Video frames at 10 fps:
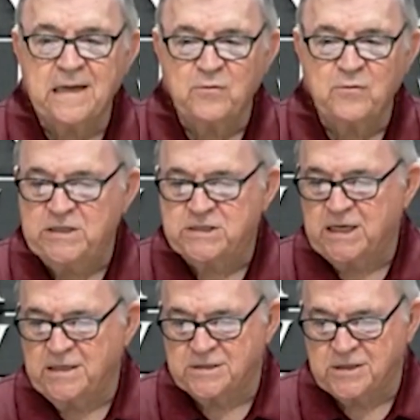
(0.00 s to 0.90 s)
We
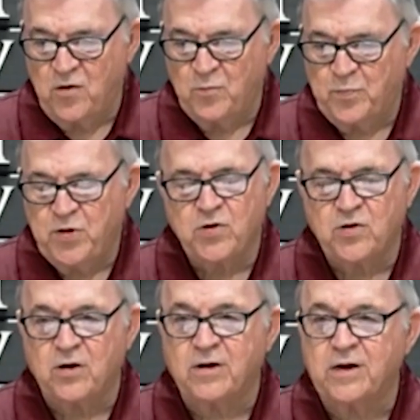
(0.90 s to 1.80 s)
sing the song,
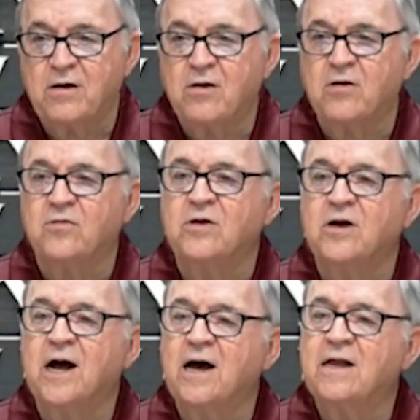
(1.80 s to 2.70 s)
Pure in Heart, O
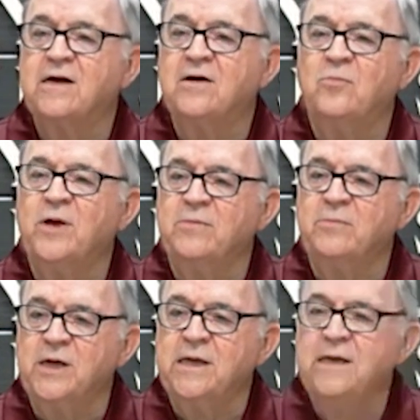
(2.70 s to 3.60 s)
God, Help Me to
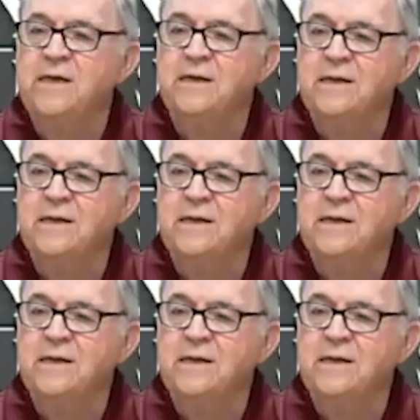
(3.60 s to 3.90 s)
Be.